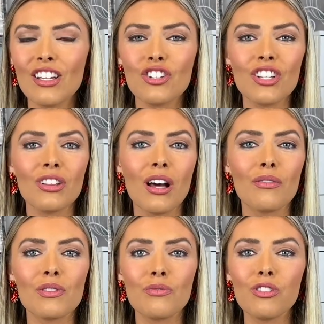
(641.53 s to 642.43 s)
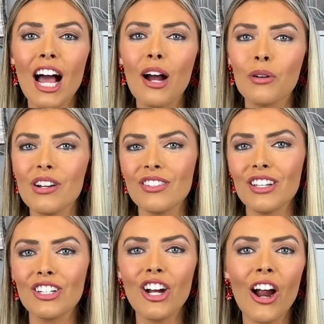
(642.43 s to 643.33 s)
Like, she loves flowers
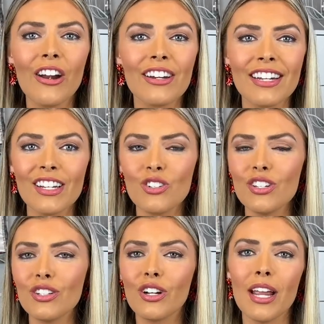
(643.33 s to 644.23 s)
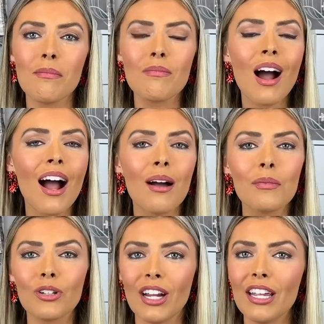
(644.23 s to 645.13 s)
and gardening. She's a great
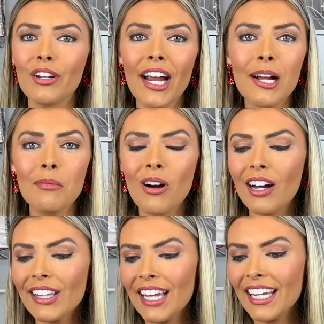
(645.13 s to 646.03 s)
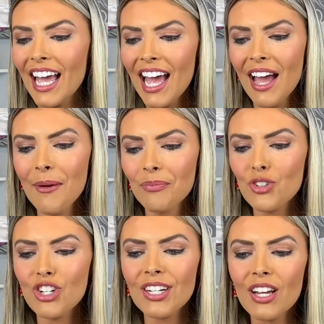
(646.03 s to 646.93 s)
mom, a great grandma. Like,
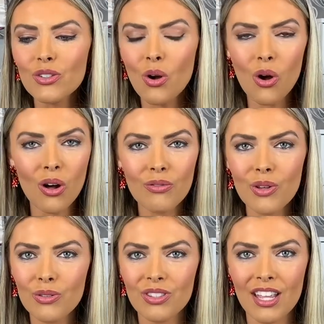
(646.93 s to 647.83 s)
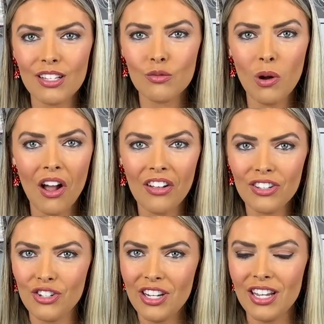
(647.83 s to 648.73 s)
she does all of those things well
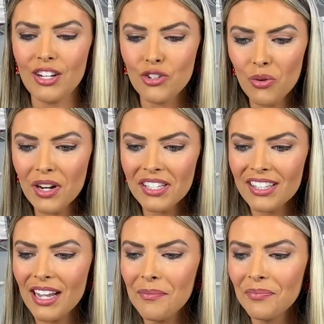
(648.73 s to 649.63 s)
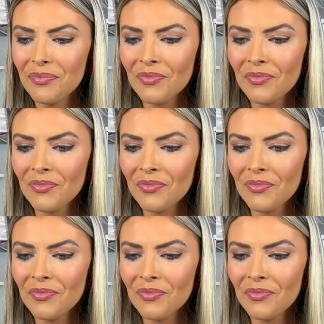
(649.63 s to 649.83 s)
and she enjoys them.